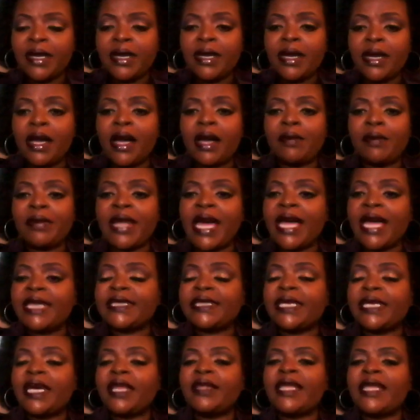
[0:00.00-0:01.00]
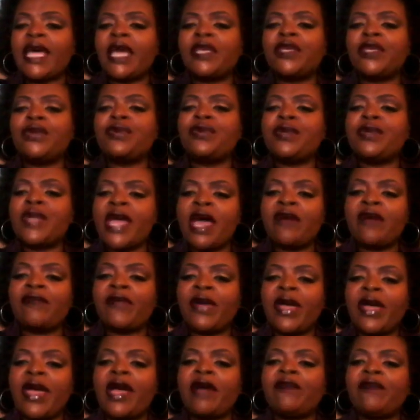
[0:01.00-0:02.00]
Liza, that you
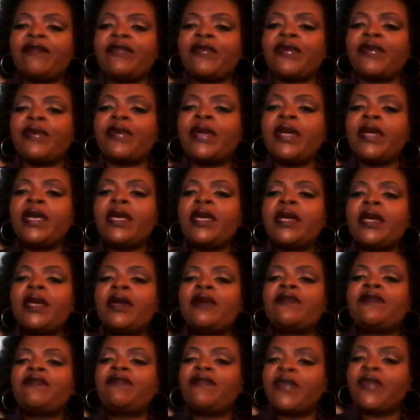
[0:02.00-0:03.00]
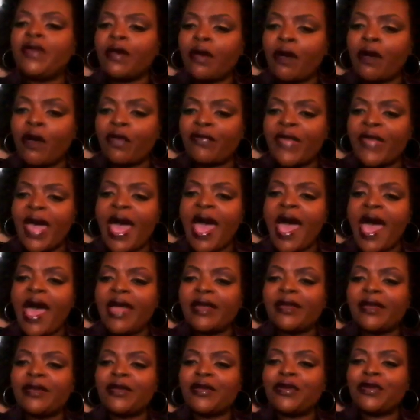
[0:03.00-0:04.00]
never ever feel
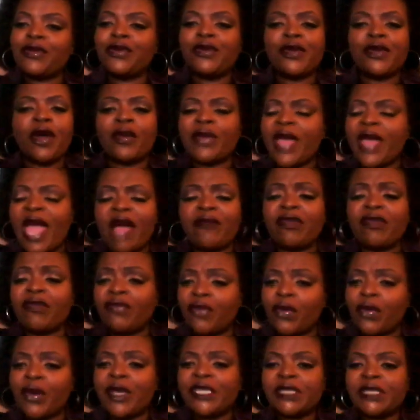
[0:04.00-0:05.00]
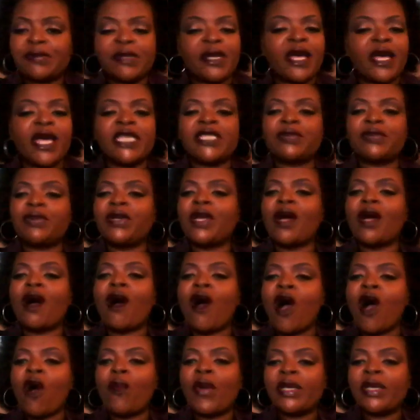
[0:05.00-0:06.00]
that you don't have a voice, because we
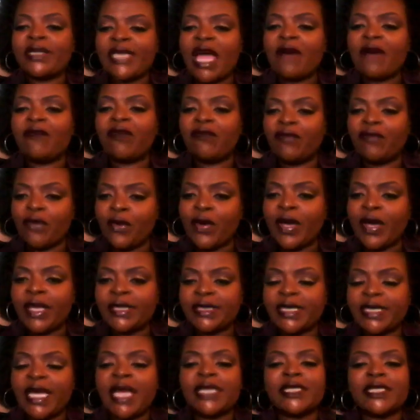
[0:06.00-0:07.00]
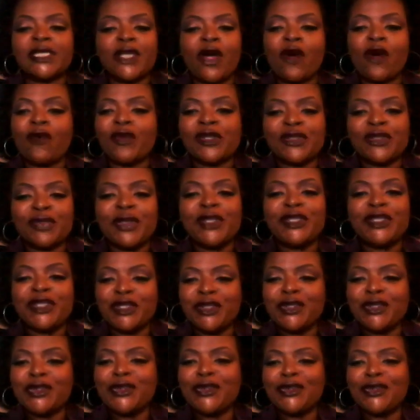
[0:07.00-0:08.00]
always have a voice as long as we
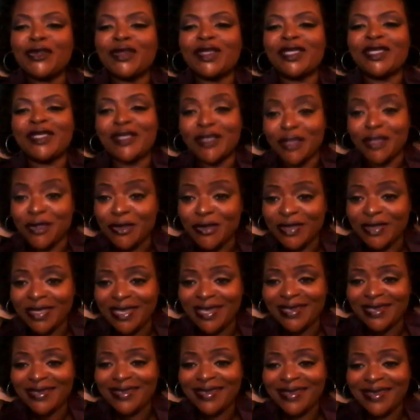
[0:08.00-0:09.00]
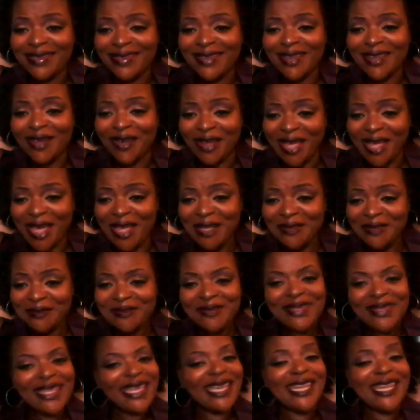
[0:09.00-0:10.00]
choose to use it. Okay?
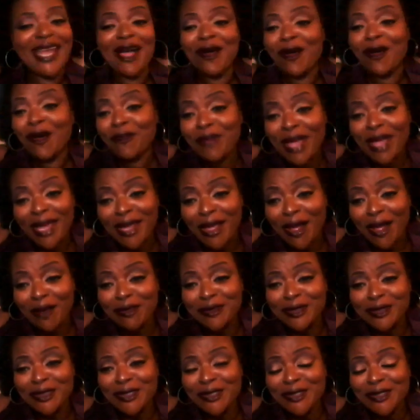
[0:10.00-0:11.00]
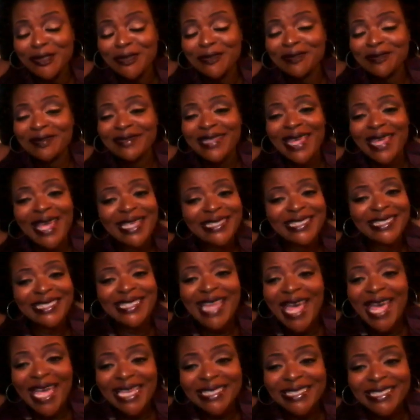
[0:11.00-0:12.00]
And I hope that helped you. Thanks,
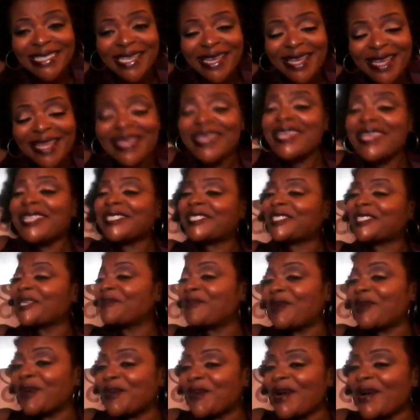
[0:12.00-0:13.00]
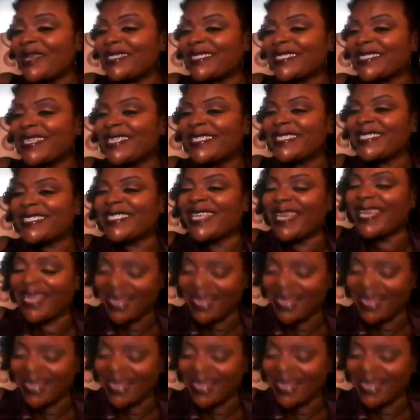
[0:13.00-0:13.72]
Liza. Send more questions.